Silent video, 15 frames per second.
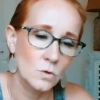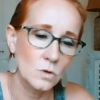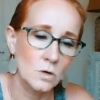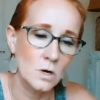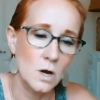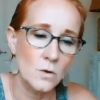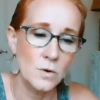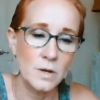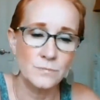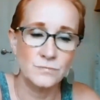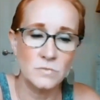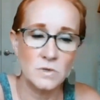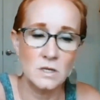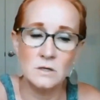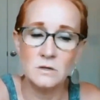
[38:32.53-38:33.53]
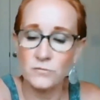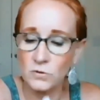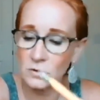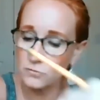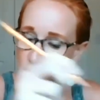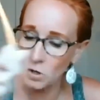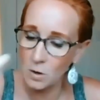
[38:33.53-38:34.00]
All right.
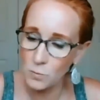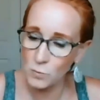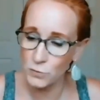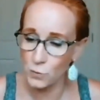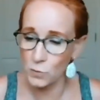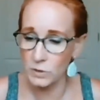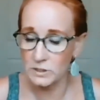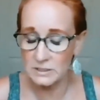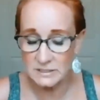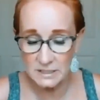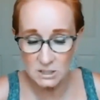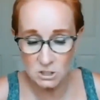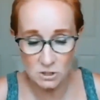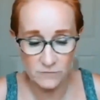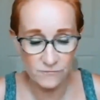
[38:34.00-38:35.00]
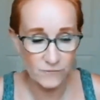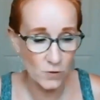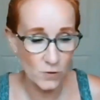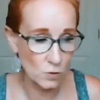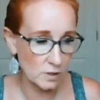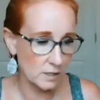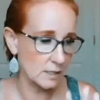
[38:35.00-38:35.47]
If you have trouble with organization and
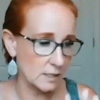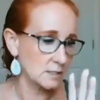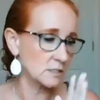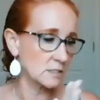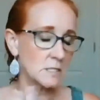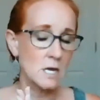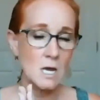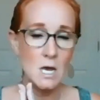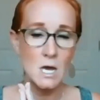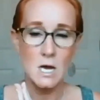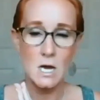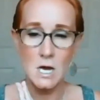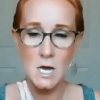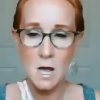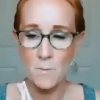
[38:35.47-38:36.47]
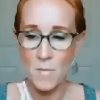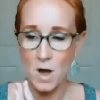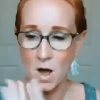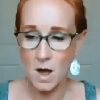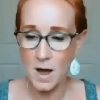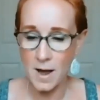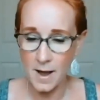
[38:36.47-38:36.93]
focus, um,
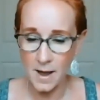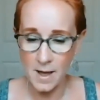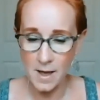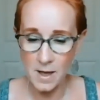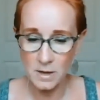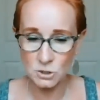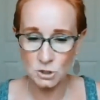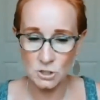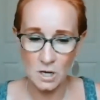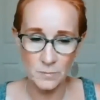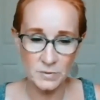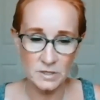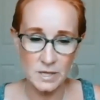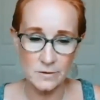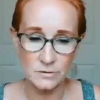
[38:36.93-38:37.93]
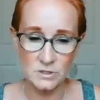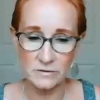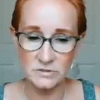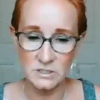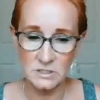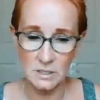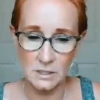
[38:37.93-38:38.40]
I should not be allowed
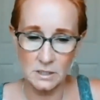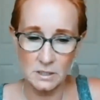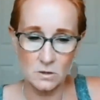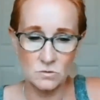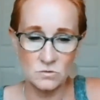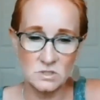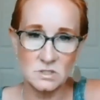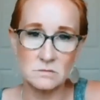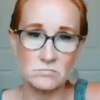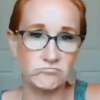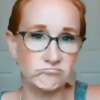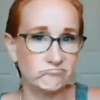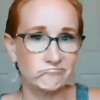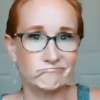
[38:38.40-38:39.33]
to have sticky notes.